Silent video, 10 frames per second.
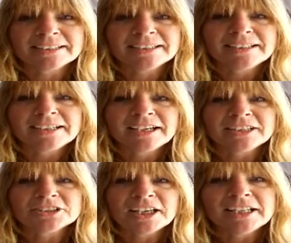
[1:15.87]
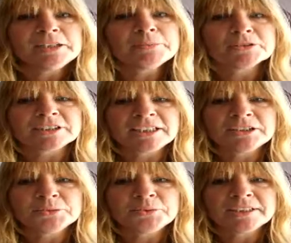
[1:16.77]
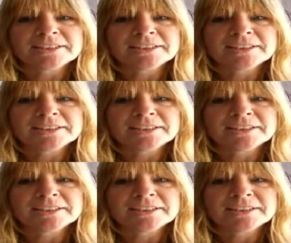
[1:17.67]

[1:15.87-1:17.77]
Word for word: Mm-hmm and to anybody who